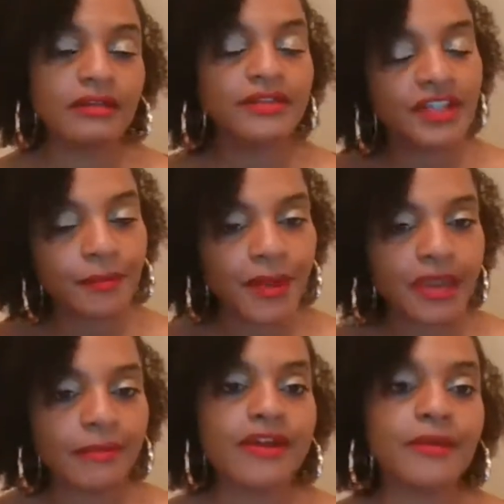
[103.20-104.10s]
sheet of
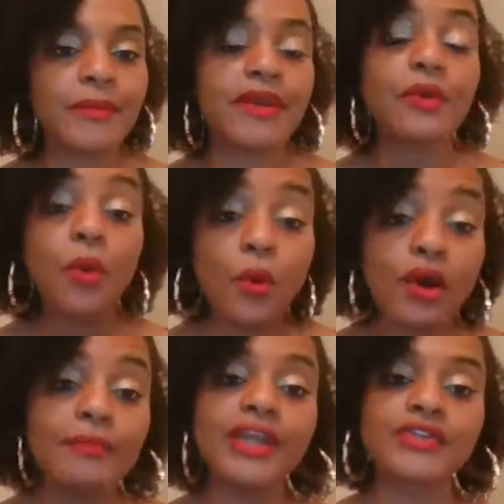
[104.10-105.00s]
paper and a pen,
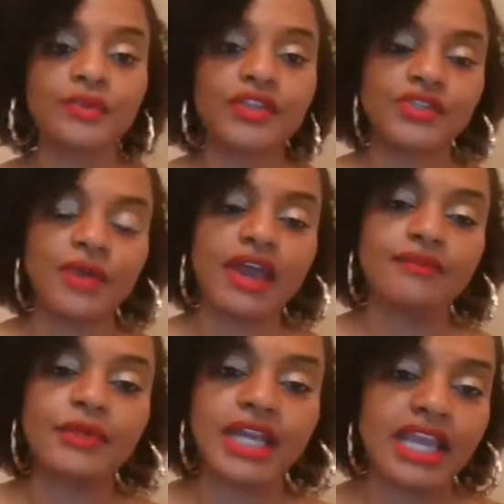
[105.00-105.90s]
or make sure that you have
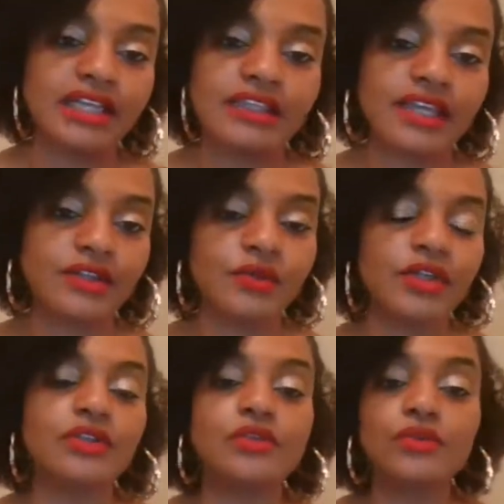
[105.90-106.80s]
one handy that you
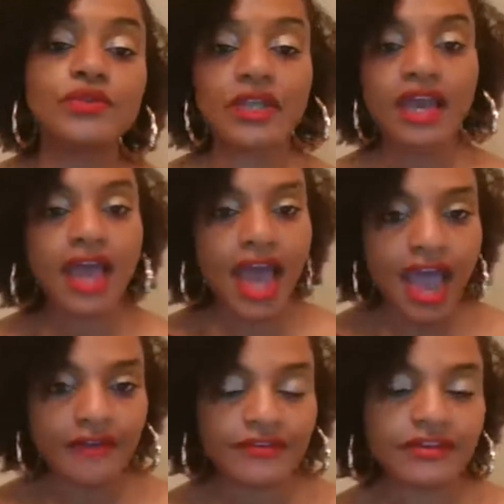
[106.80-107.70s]
can use
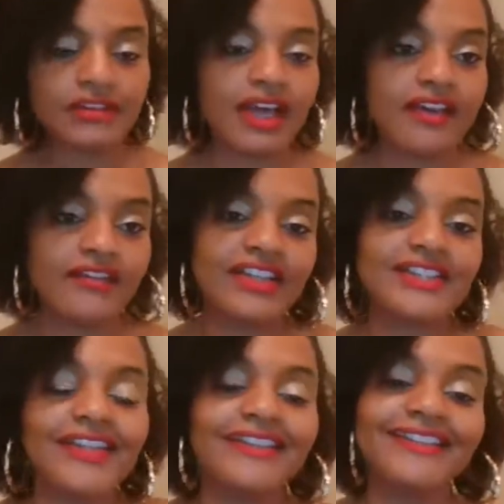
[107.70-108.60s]
after the live has
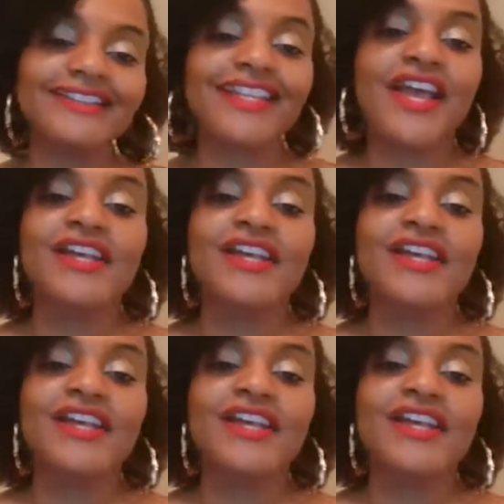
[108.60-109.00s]
ended.